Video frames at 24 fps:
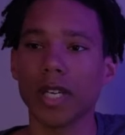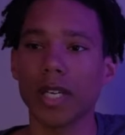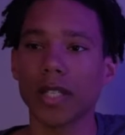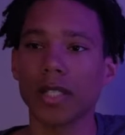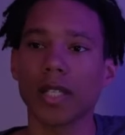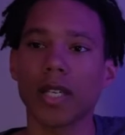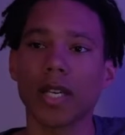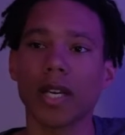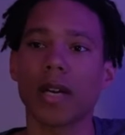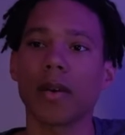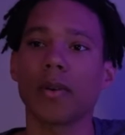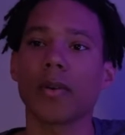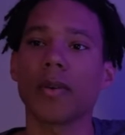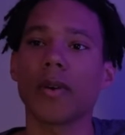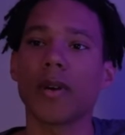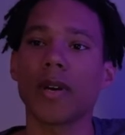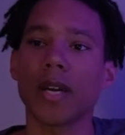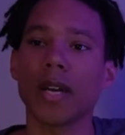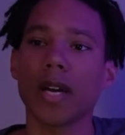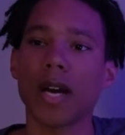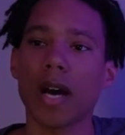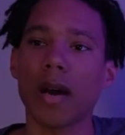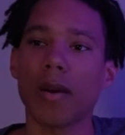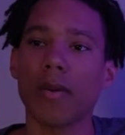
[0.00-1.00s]
I think
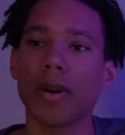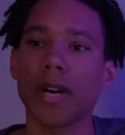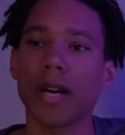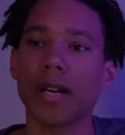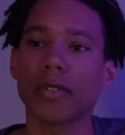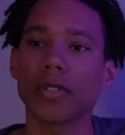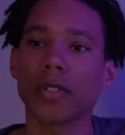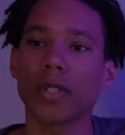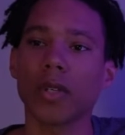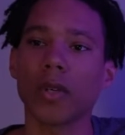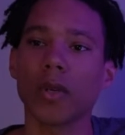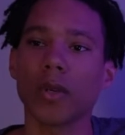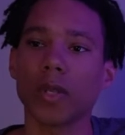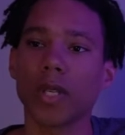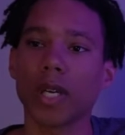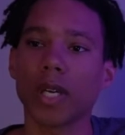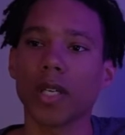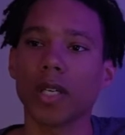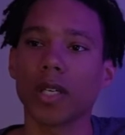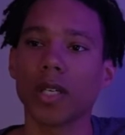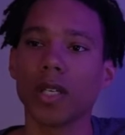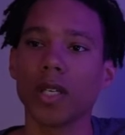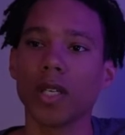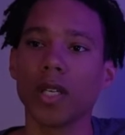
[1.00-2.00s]
I would have to go
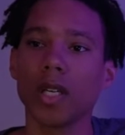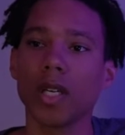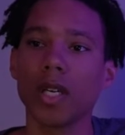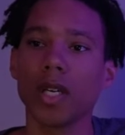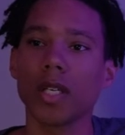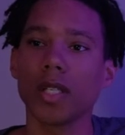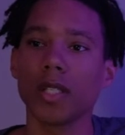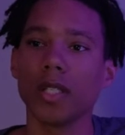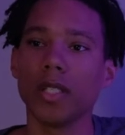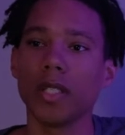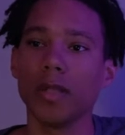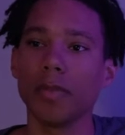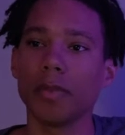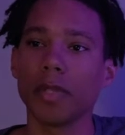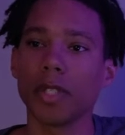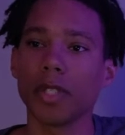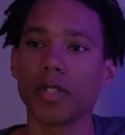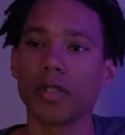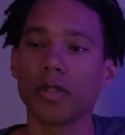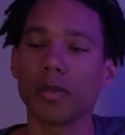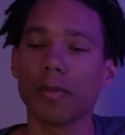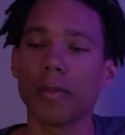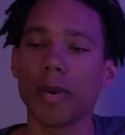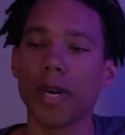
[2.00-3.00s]
like deep
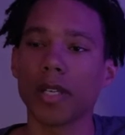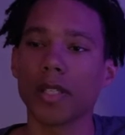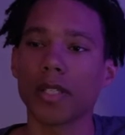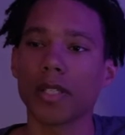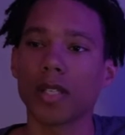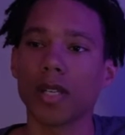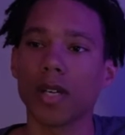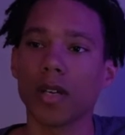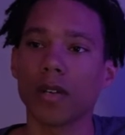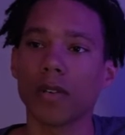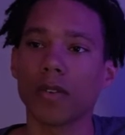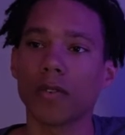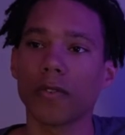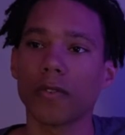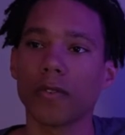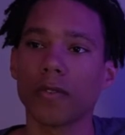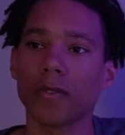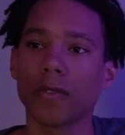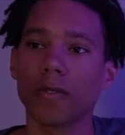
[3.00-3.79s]
into myself